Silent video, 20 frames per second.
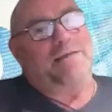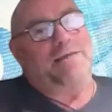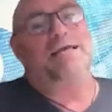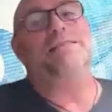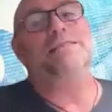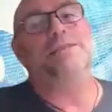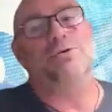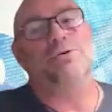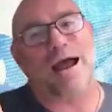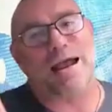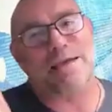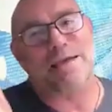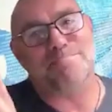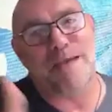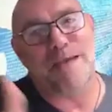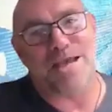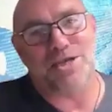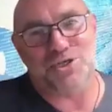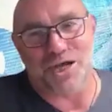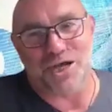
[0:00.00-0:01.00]
Yeah, in the
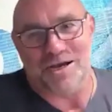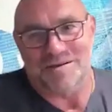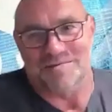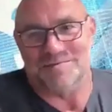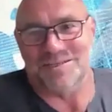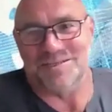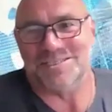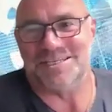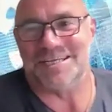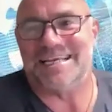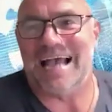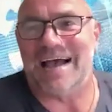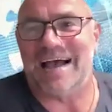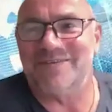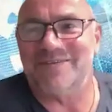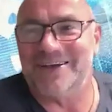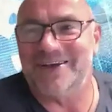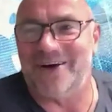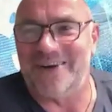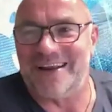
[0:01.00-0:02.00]
right measure. There's a
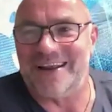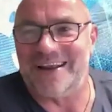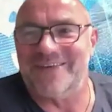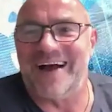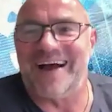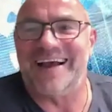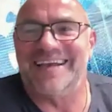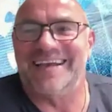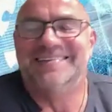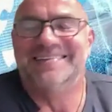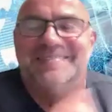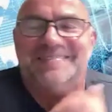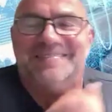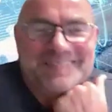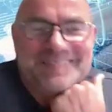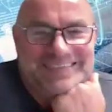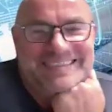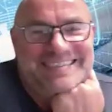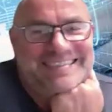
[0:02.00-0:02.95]
caveat, right?